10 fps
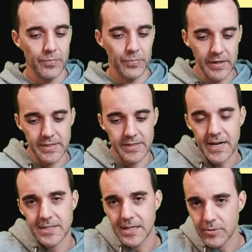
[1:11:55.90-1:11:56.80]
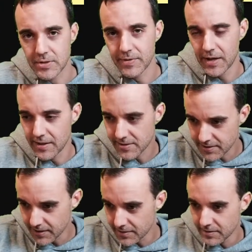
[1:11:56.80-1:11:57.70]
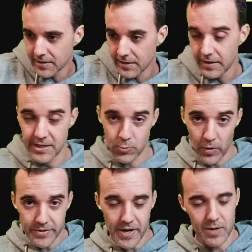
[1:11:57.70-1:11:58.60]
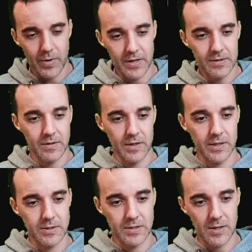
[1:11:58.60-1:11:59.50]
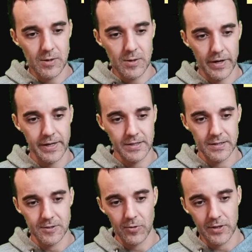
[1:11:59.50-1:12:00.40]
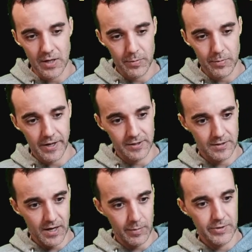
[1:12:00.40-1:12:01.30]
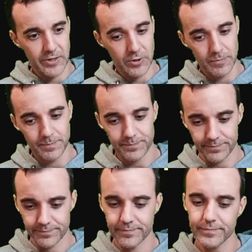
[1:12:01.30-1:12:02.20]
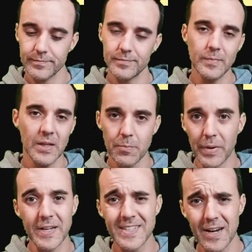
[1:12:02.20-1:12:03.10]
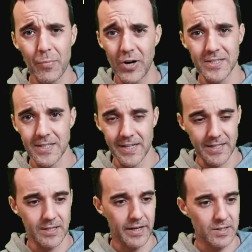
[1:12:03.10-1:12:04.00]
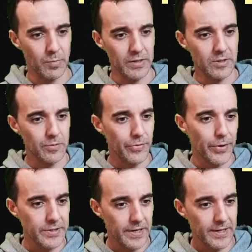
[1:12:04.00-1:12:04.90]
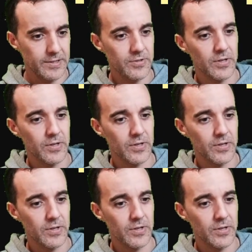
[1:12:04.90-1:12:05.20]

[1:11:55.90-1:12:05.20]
The exact sequence of how that's done is well documented. SQLite does a great job with the documentation, but it's not a process I can explain to you in 30 seconds.